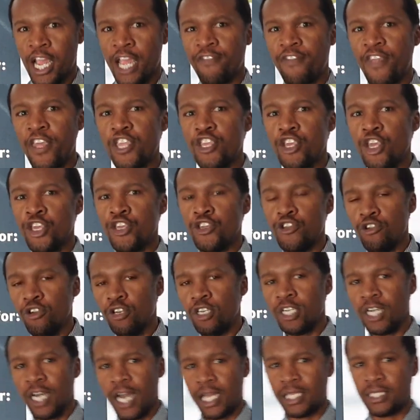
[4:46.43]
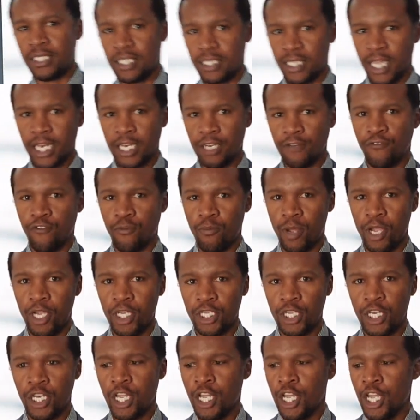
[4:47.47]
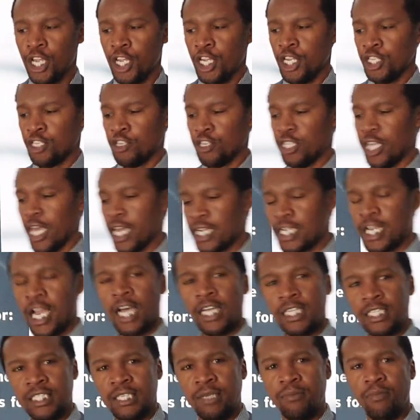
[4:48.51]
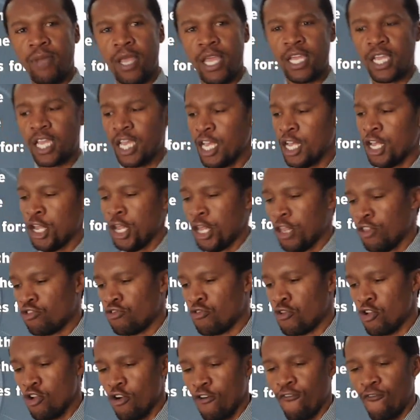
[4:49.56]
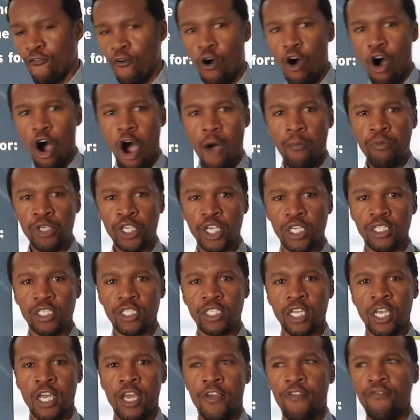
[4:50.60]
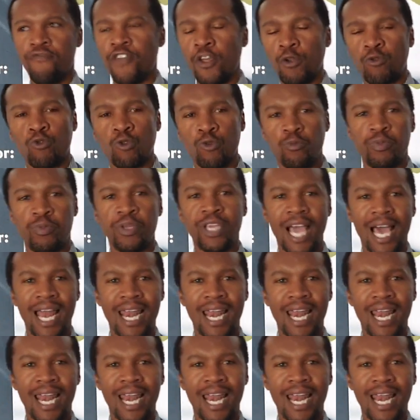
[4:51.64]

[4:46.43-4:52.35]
then you're utilizing that information to then custom make 3 or 4 options that would be